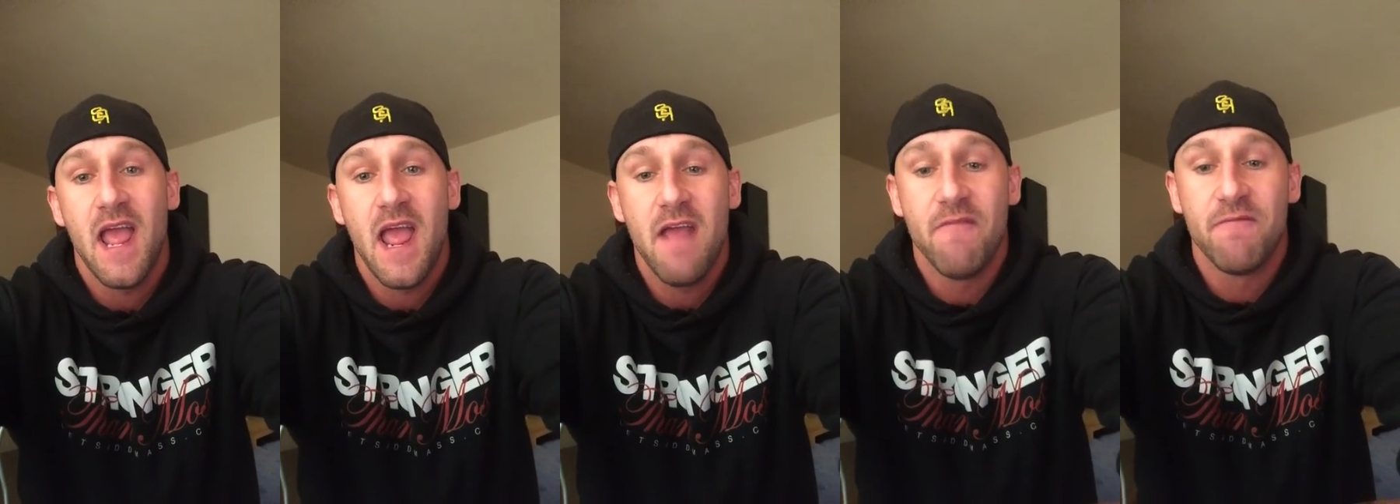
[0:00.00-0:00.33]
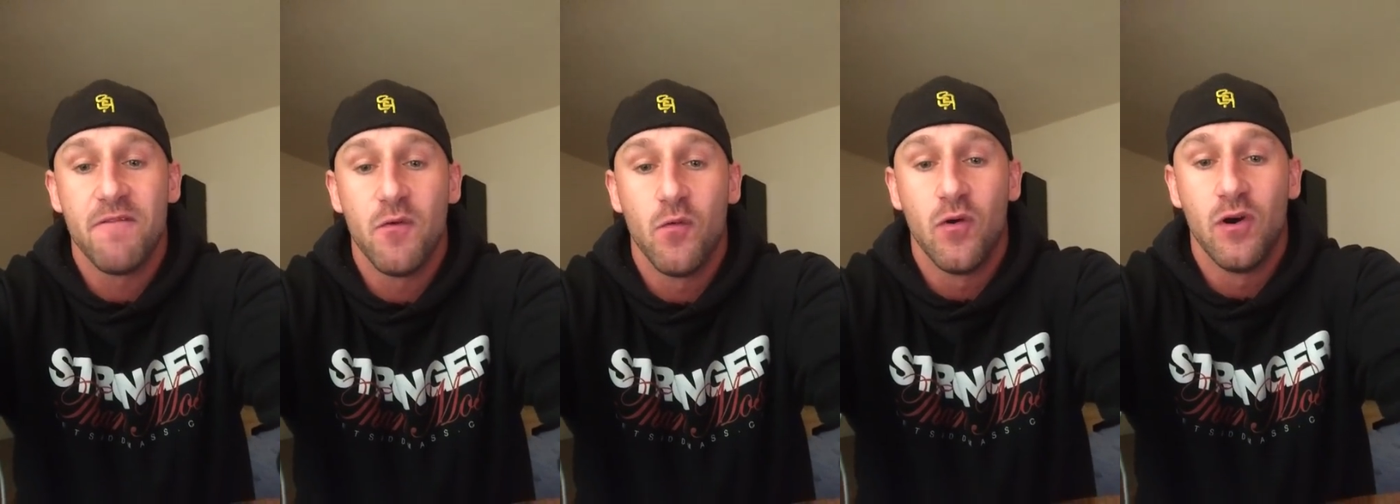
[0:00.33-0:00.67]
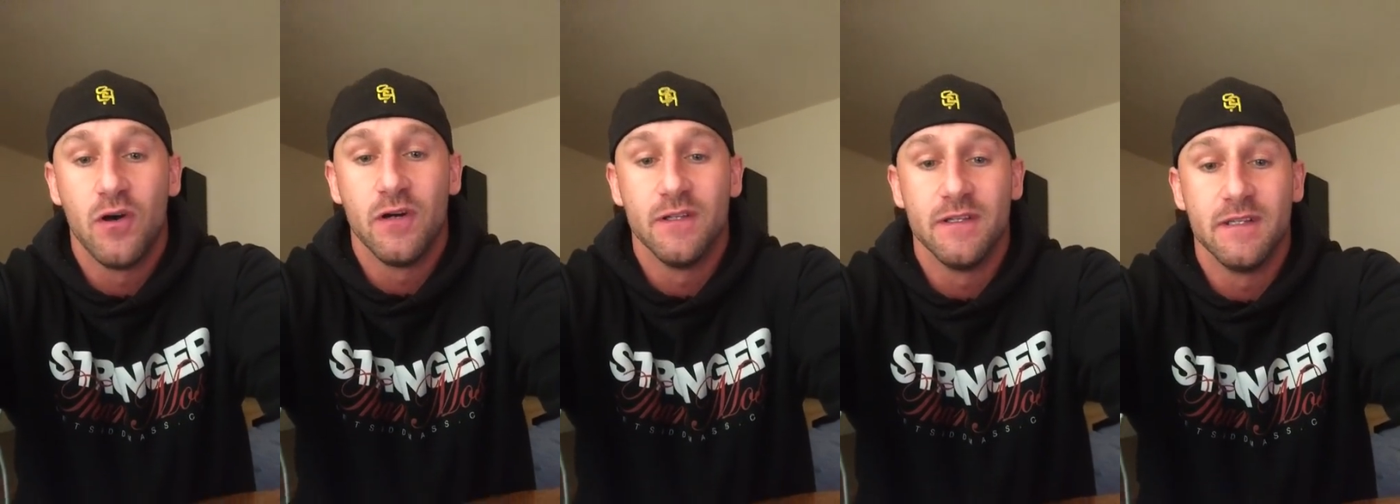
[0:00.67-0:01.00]

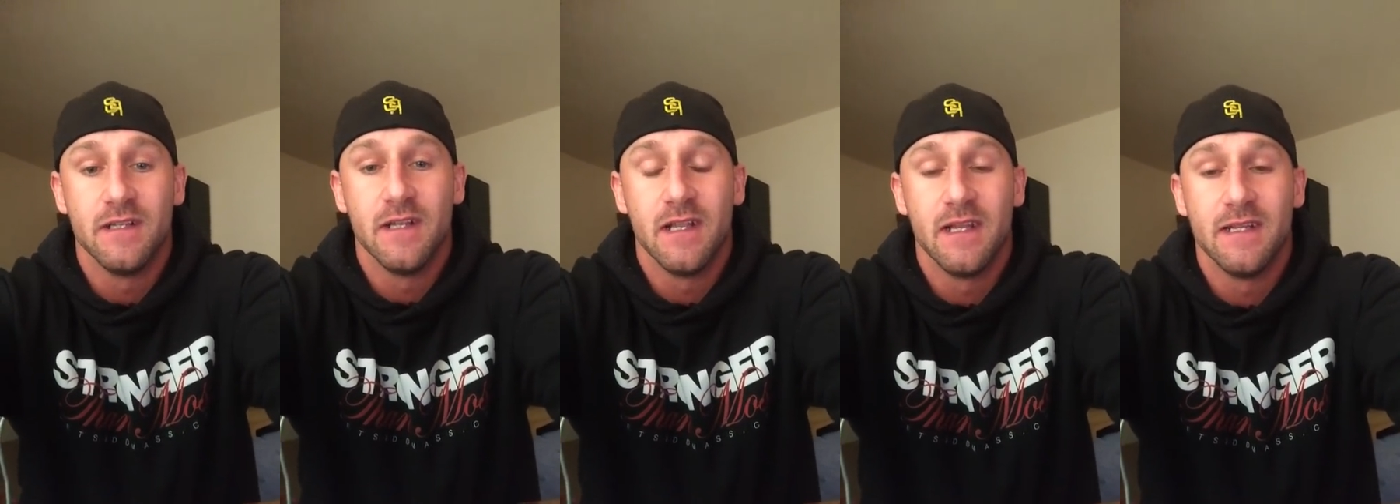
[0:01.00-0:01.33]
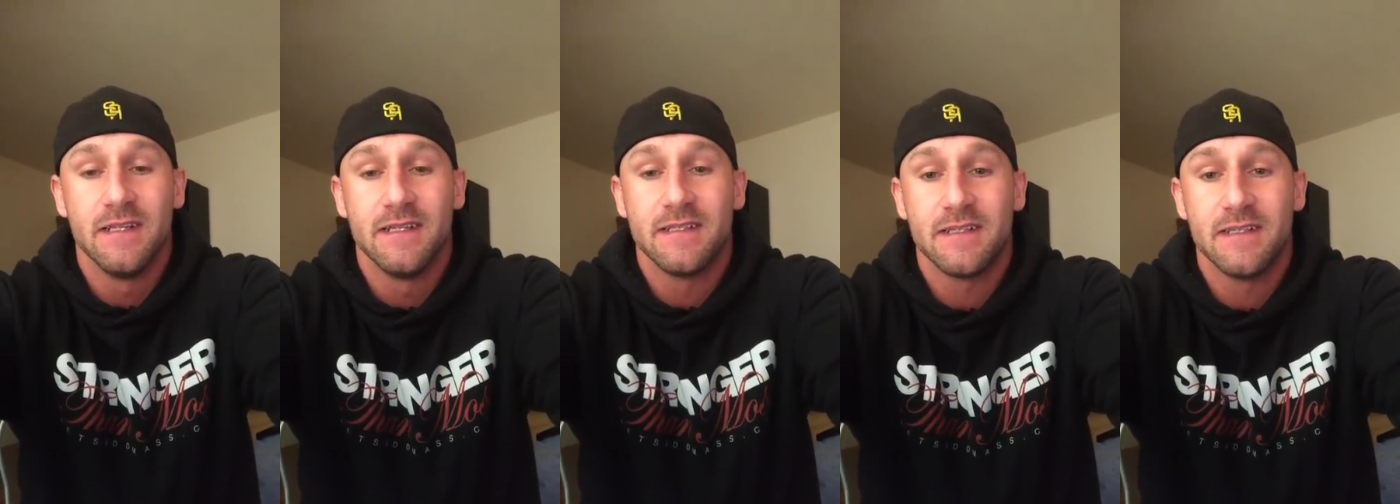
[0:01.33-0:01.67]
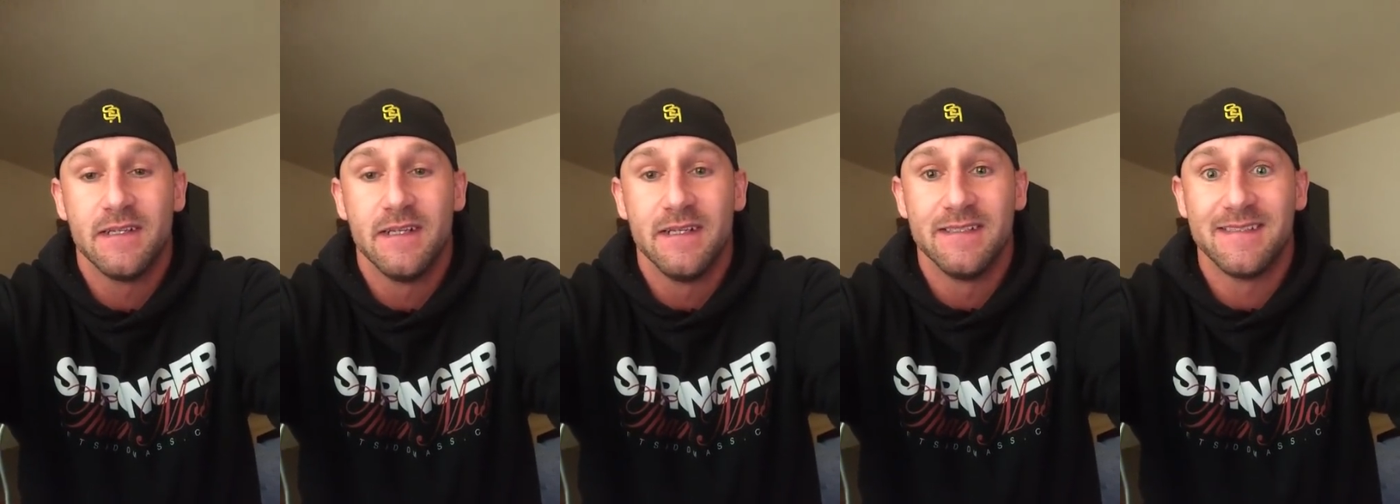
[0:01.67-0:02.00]
Everyone, like,
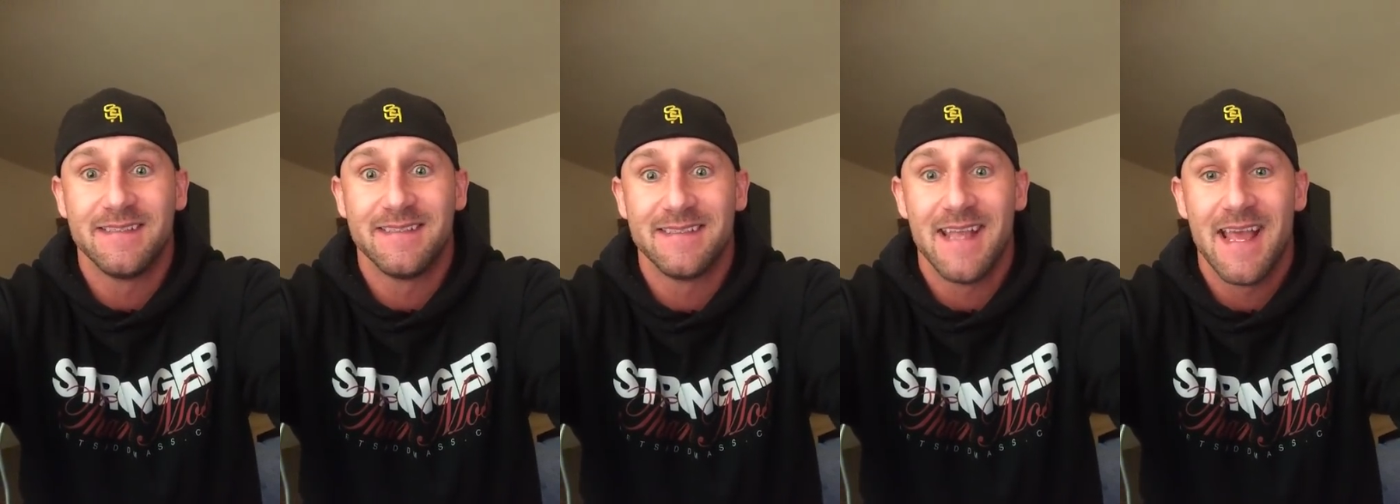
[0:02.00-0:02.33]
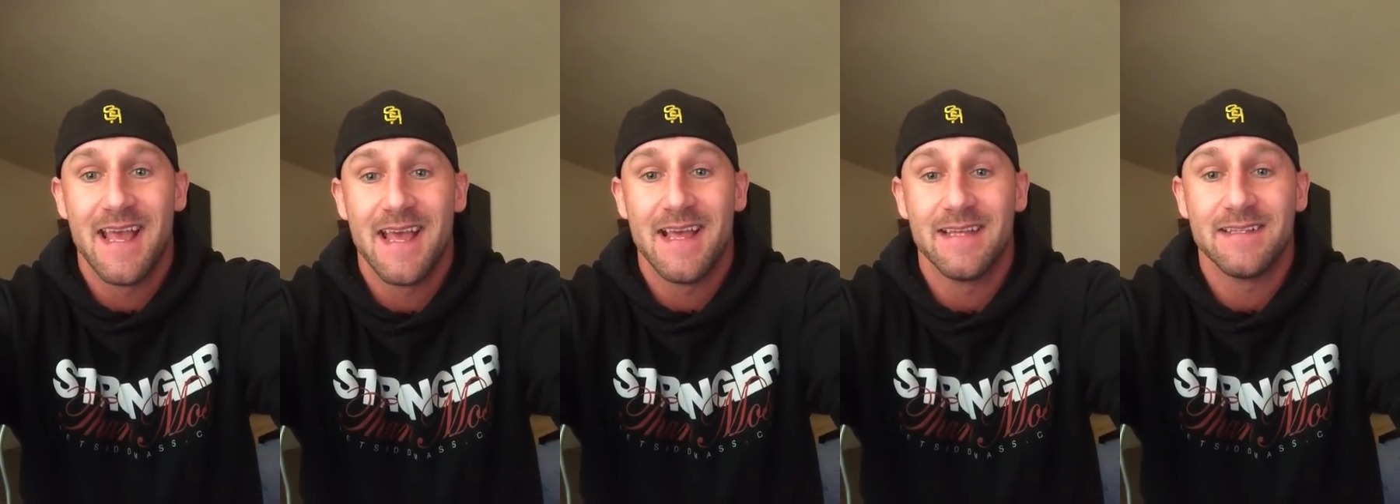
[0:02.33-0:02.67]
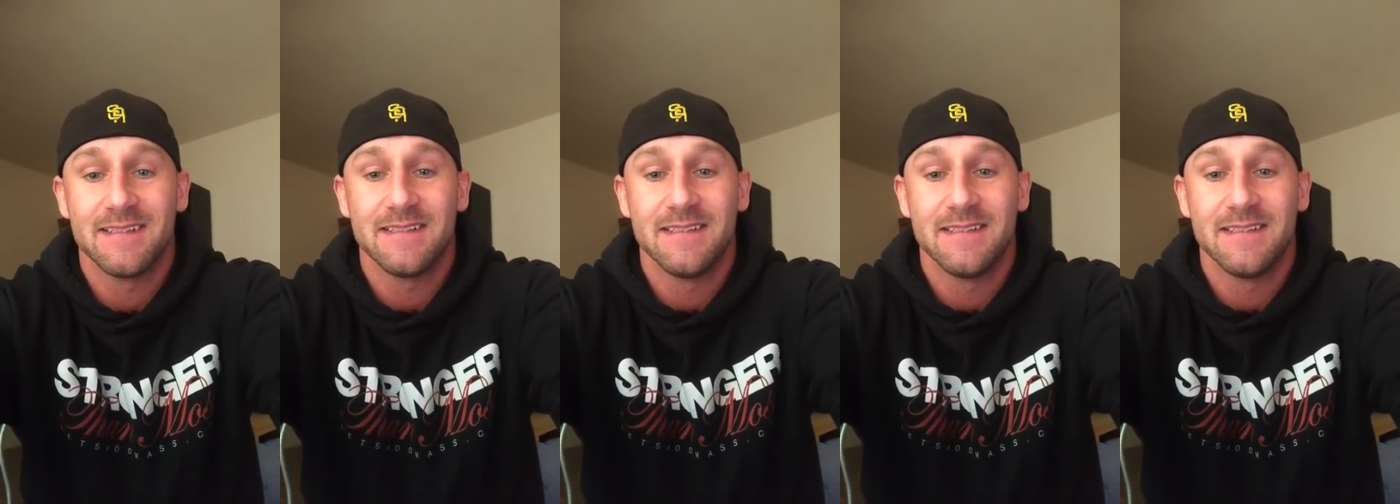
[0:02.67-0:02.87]
is scared